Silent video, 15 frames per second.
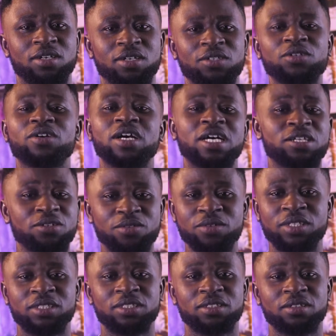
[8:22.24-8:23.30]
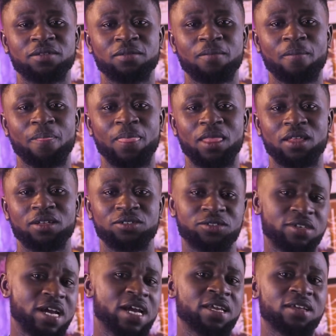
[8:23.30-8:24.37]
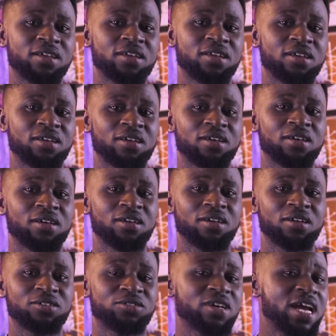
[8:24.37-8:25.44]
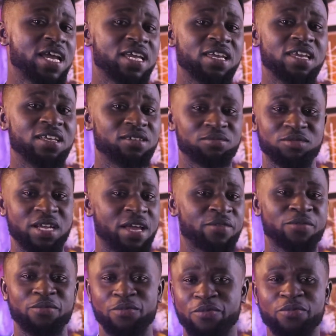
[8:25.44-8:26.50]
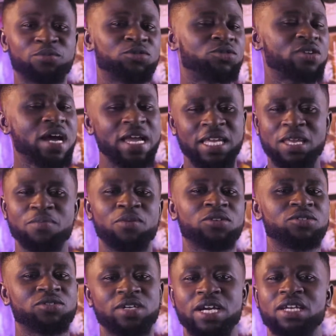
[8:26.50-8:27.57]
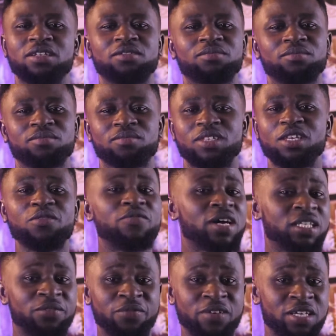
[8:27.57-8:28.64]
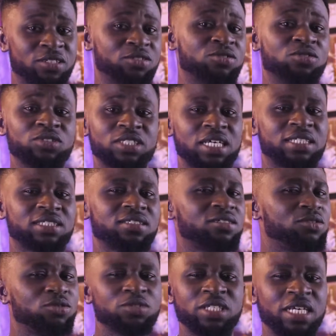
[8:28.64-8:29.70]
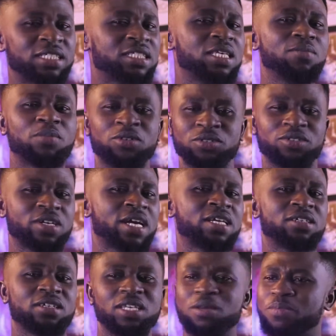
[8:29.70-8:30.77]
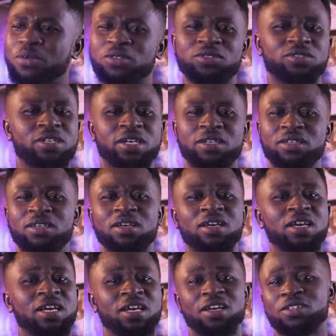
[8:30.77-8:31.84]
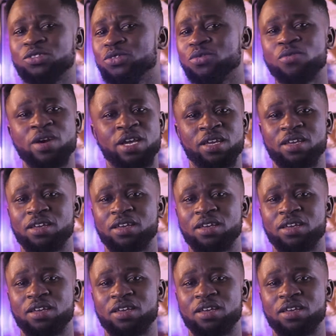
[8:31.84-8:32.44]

You can do it. Try. Try again. Like, try. Keep on trying. If at first you don't succeed, you just keep on trying. Keep on trying. It will work.